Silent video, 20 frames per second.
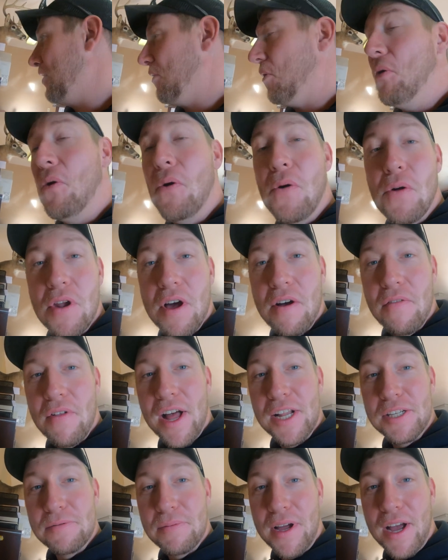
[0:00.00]
a hold of,
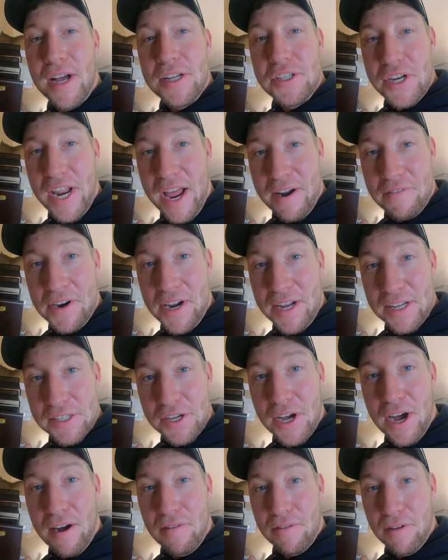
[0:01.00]
that's because he never gets
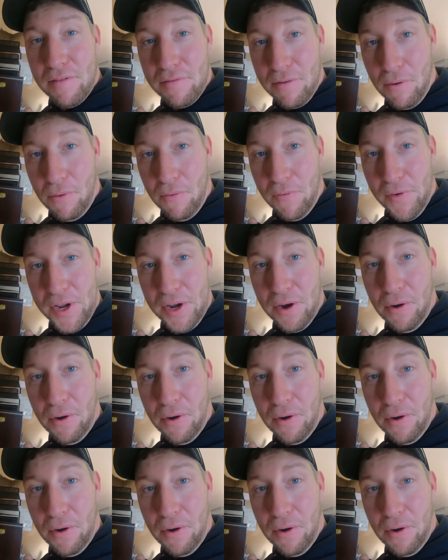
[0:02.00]
off the phone.